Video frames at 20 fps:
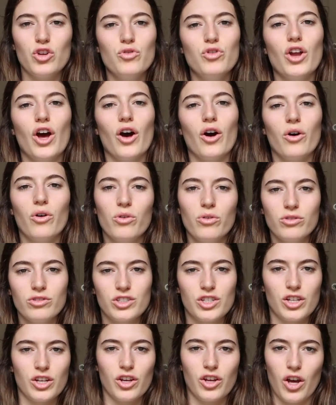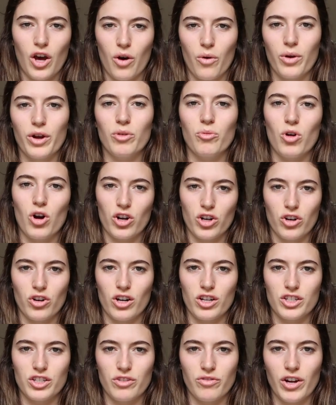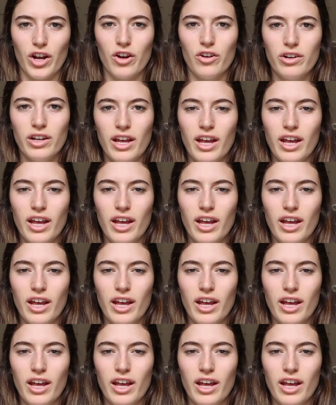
you know to go and walk across the road.